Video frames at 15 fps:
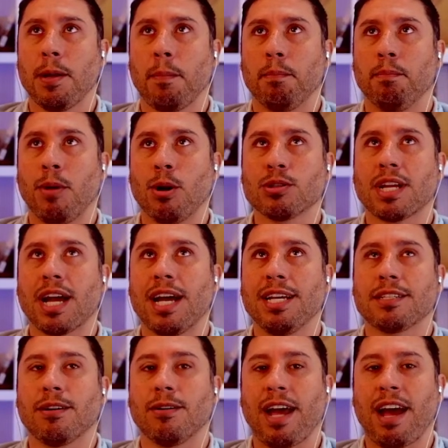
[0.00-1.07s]
most guys
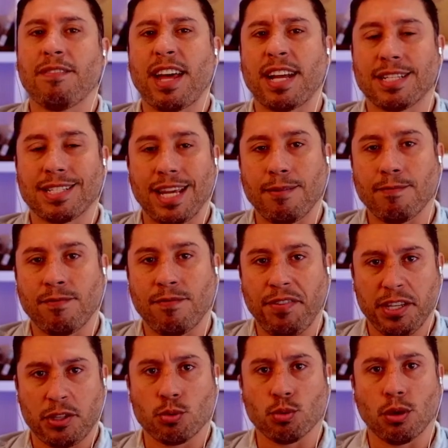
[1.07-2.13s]
don't have that same
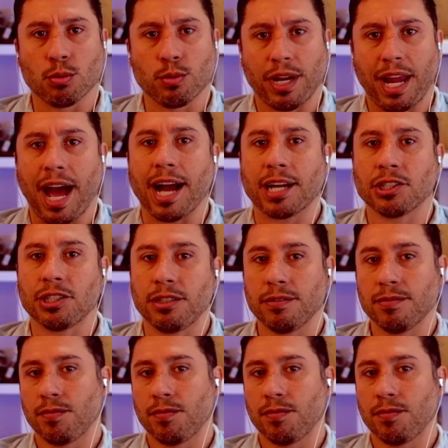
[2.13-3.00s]
visceral reaction.